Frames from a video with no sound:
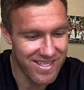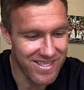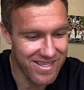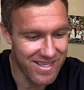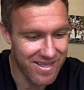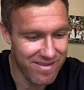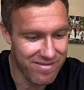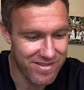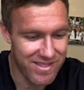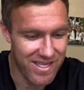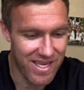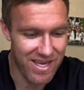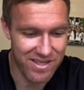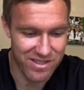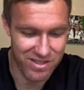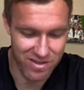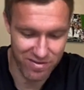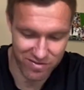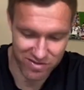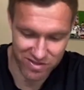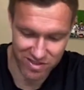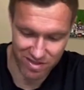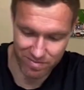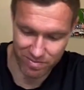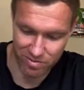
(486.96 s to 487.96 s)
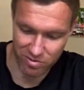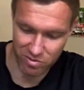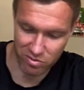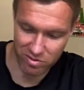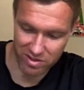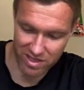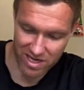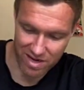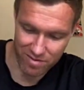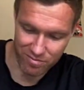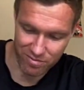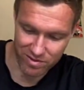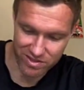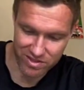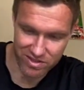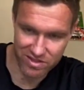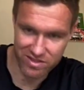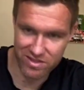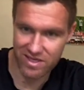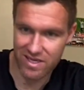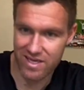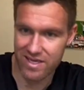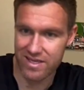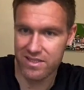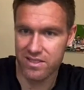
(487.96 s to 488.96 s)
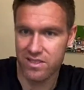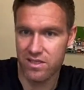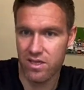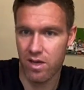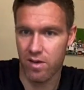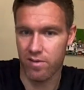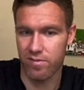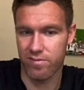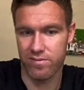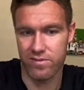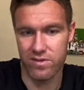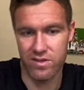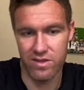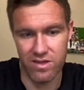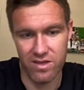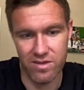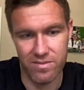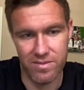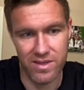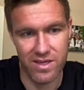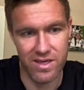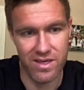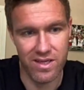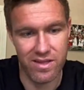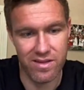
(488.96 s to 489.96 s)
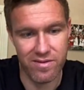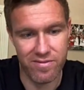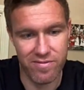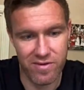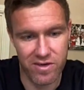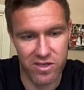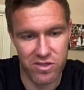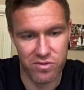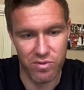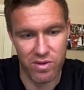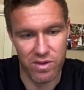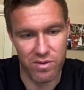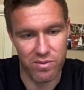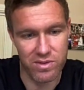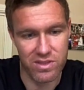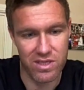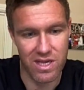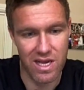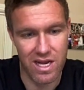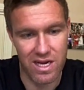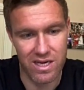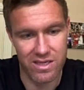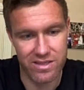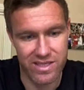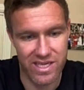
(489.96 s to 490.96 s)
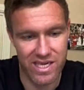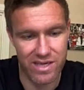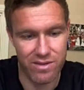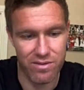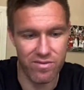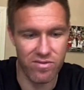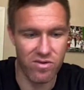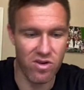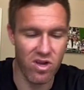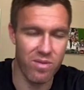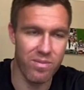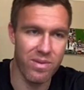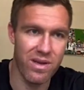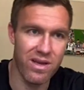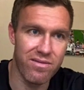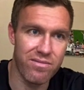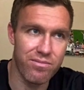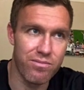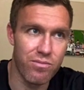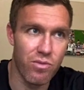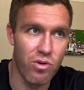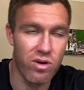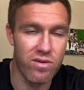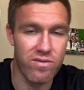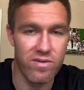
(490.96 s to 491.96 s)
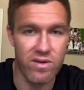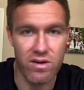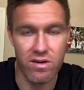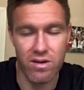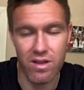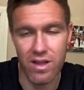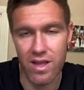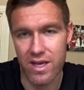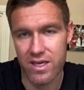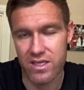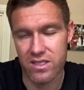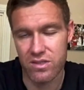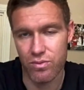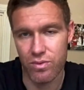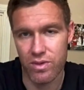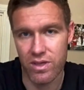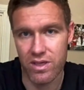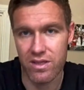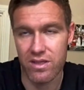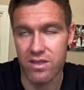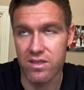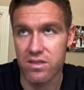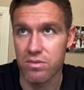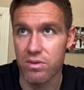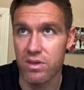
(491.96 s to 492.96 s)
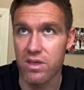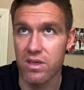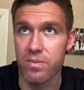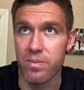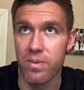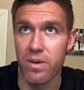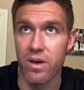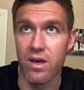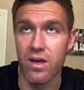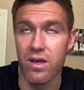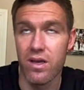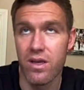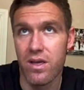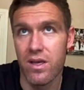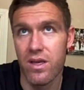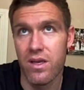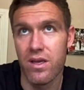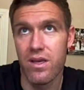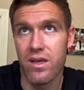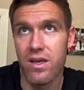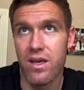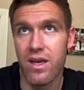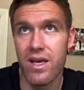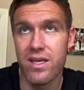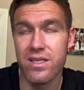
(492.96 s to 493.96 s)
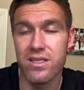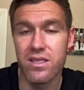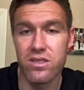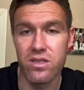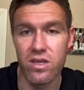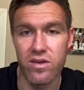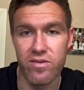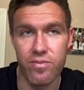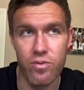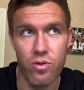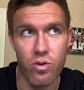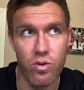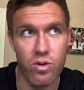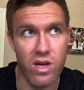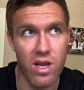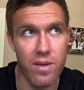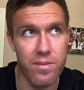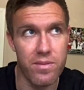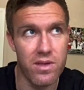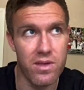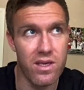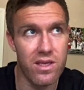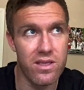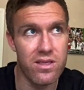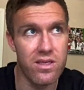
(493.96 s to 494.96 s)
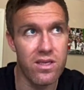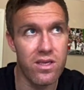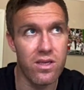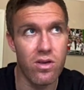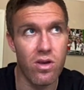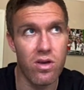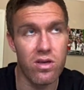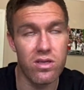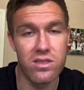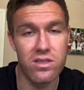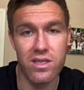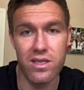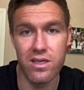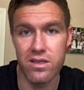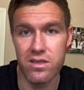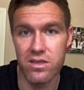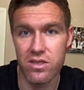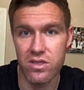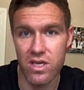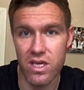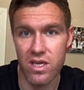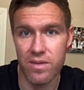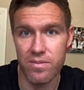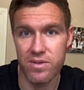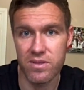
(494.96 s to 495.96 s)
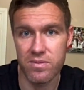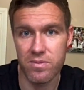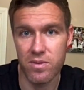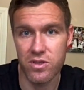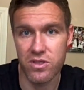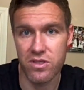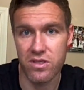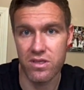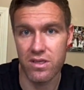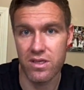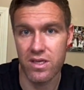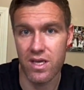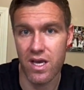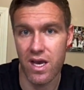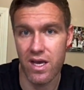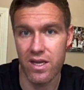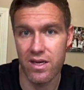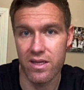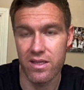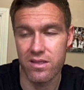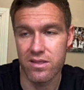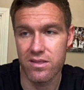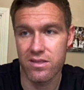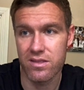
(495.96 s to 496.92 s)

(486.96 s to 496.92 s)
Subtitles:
They've set us obviously a program which is tough. The first week was hard. There, we've got a bit more of a relaxed week this week, but it is a tough program. You've got to stay in shape as much as you can.